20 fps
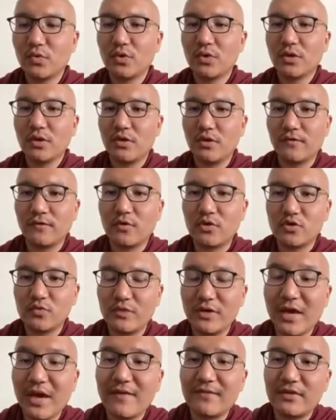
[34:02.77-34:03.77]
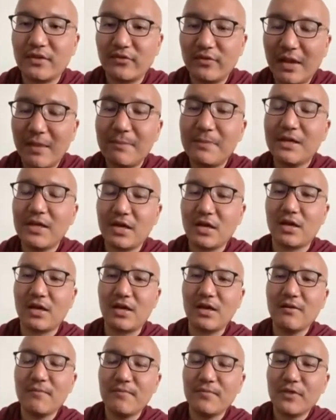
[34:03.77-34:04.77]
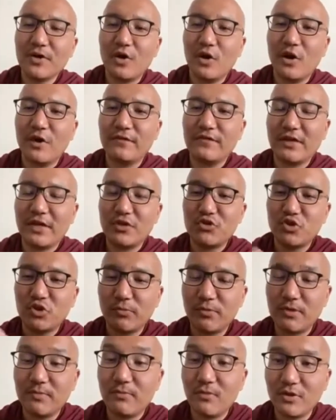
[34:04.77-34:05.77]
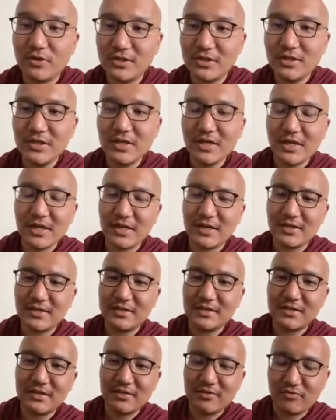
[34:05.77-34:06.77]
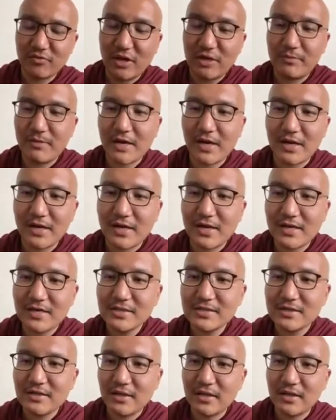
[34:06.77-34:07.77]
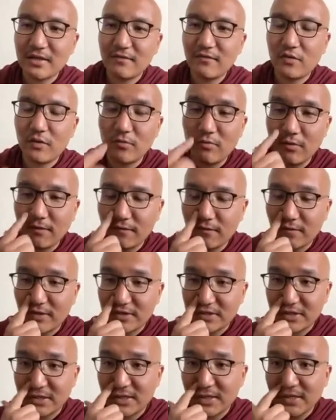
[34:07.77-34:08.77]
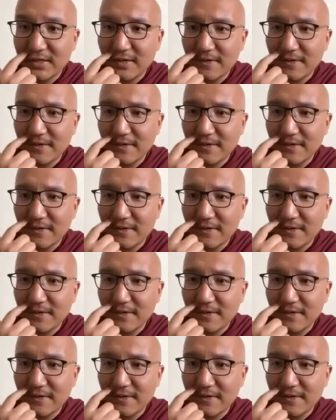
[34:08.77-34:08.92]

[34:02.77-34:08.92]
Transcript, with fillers: of course, we have the replica of the enjoyment body in right behind us in the form of Vajra,